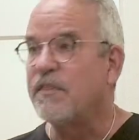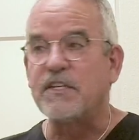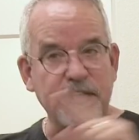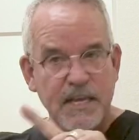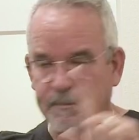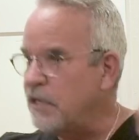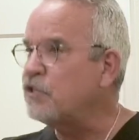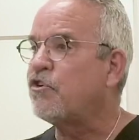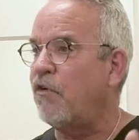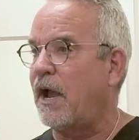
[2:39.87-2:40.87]
The semen
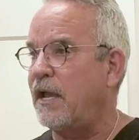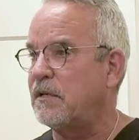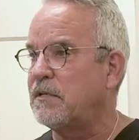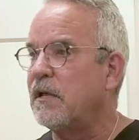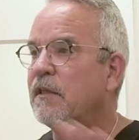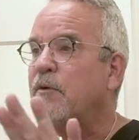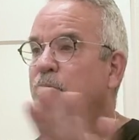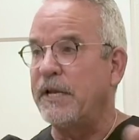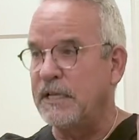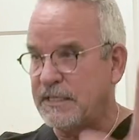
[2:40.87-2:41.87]
is great. The
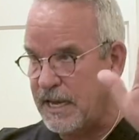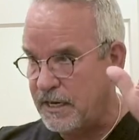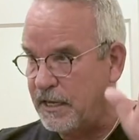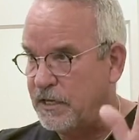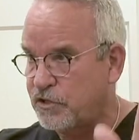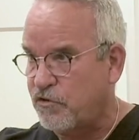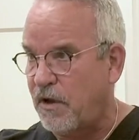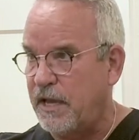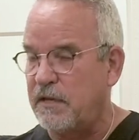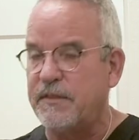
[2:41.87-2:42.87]
breeding technique is
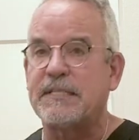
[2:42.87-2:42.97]
great.